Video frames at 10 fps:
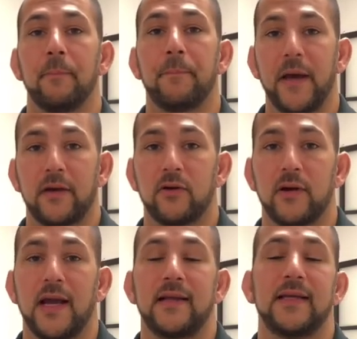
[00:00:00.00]
better
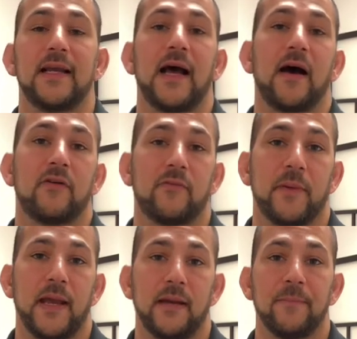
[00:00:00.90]
and get out of
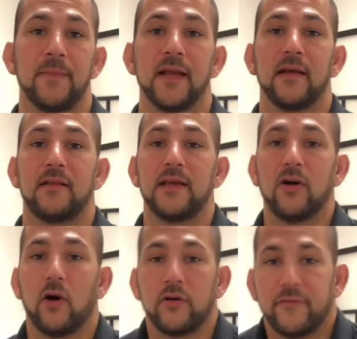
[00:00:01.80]
pain. The
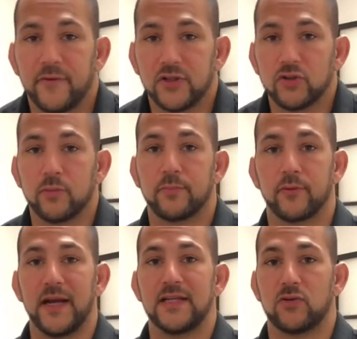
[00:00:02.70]
artificial
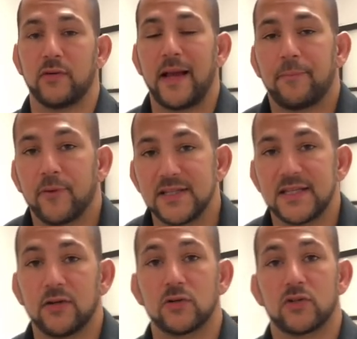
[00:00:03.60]
brace, or that brace
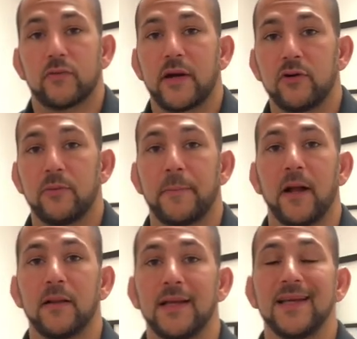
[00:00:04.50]
that goes around your
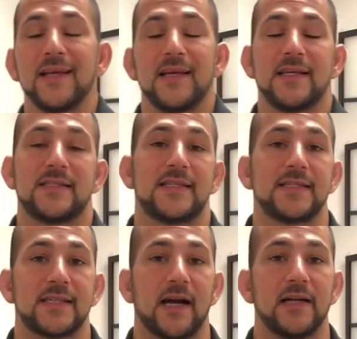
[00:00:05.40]
belly, is
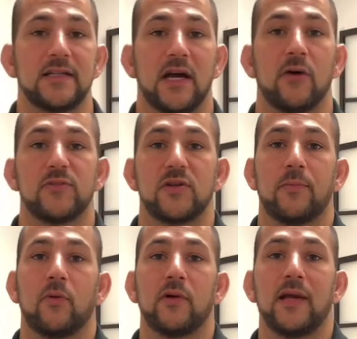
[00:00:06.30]
designed to help
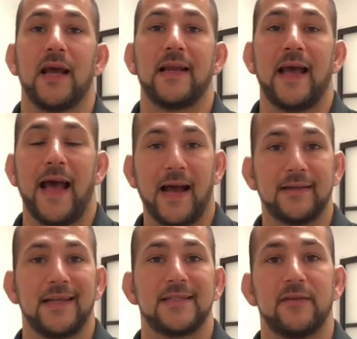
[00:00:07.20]
support it and
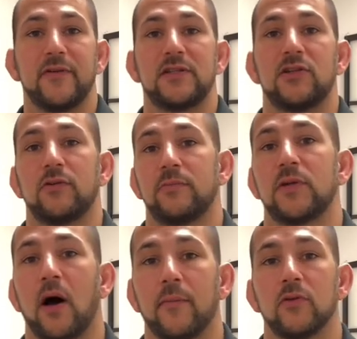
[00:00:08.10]
act as if it's your
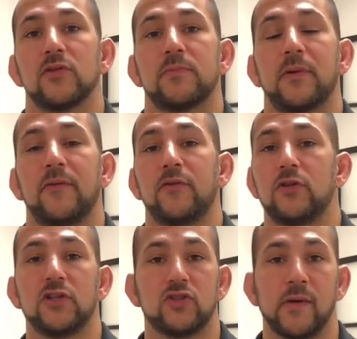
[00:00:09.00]
abdominals. But if you
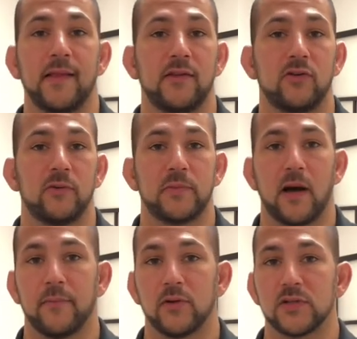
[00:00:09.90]
just strengthen your
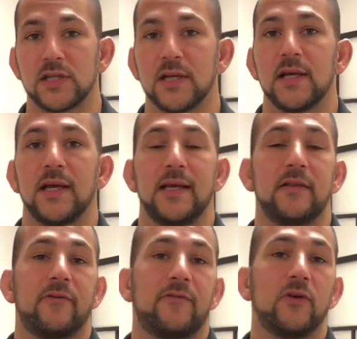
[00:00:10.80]
abdominals
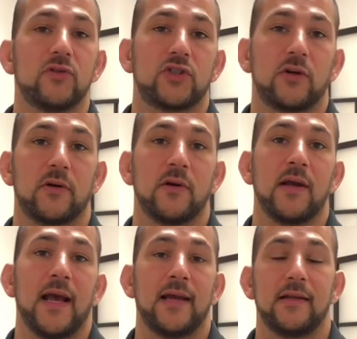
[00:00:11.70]
in the future
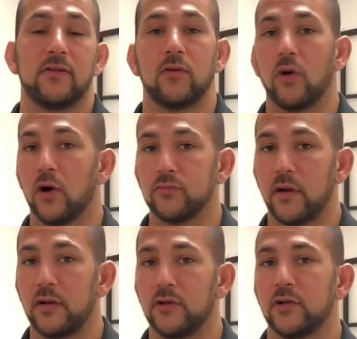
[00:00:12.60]
and in the long
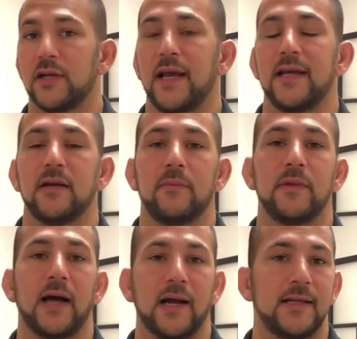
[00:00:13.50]
run, you're going to end up
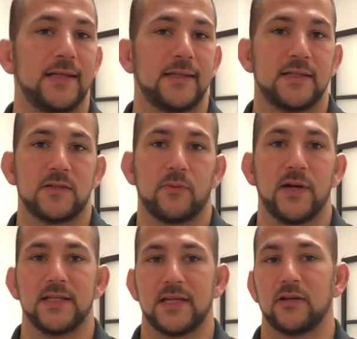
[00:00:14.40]
not needing this
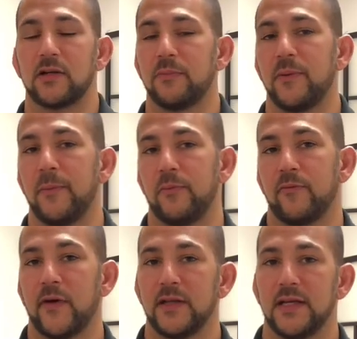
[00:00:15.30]
brace and you're going to be
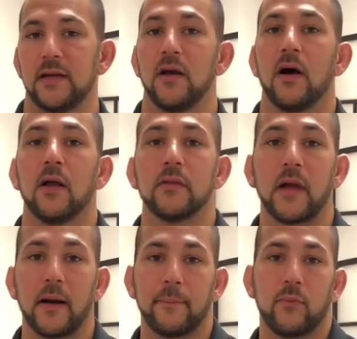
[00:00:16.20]
preventing a
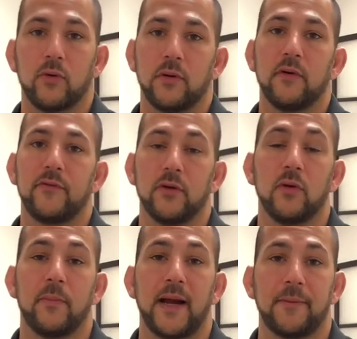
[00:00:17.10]
lot more of your
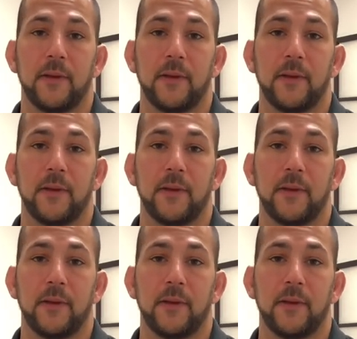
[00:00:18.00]
low back